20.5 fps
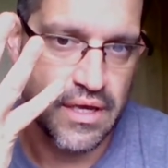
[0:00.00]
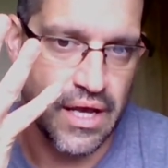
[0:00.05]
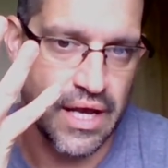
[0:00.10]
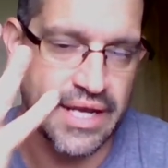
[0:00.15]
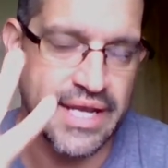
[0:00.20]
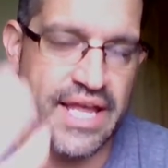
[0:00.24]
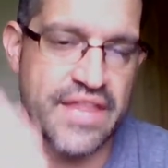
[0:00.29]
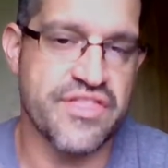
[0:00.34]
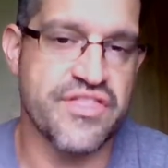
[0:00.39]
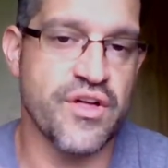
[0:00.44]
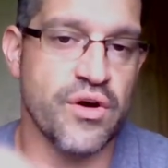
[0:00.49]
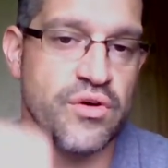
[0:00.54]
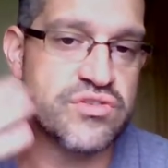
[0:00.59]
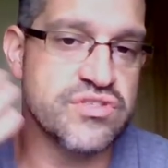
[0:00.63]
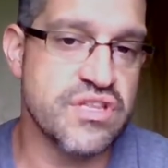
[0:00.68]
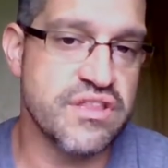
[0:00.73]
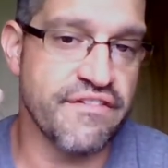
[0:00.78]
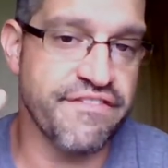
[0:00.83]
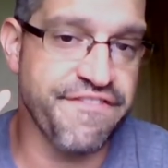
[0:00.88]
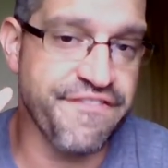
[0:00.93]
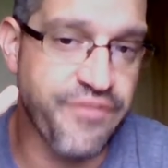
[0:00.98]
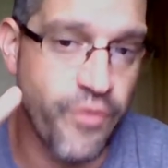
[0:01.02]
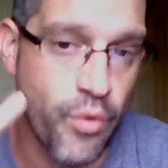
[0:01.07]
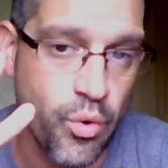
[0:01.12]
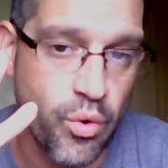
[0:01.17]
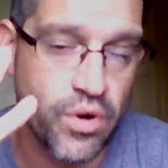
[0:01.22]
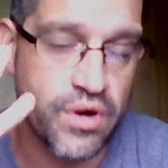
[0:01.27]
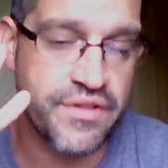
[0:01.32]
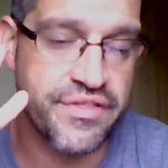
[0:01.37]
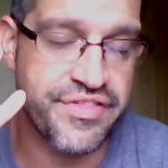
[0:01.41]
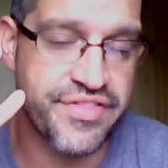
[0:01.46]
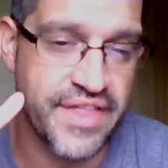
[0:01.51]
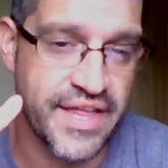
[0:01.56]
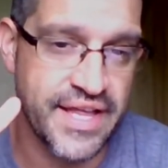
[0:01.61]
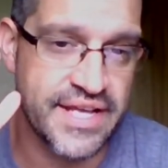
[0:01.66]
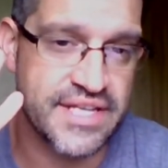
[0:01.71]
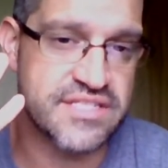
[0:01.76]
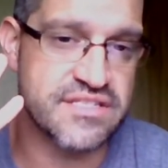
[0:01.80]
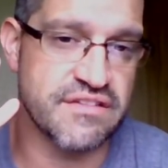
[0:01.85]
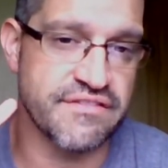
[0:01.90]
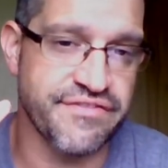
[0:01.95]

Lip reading: Again, those are the 4 things,